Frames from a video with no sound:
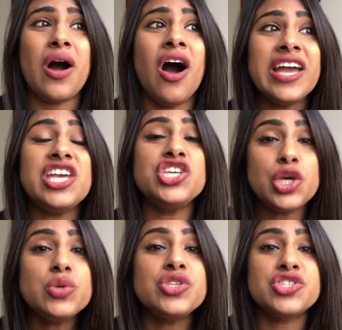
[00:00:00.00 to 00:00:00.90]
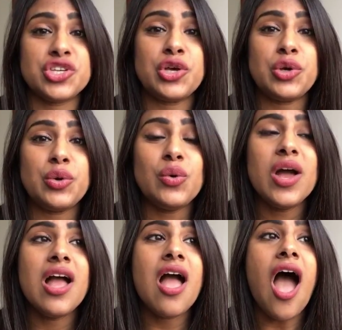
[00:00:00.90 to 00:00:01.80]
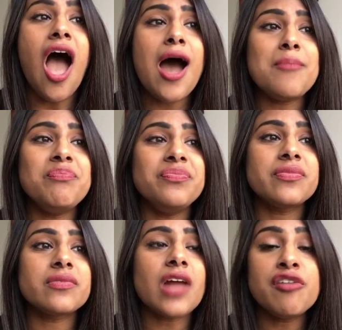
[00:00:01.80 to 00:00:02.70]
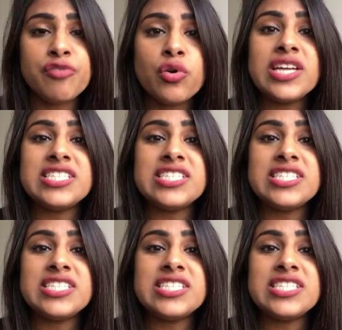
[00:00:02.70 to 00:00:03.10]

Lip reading: I used to avoid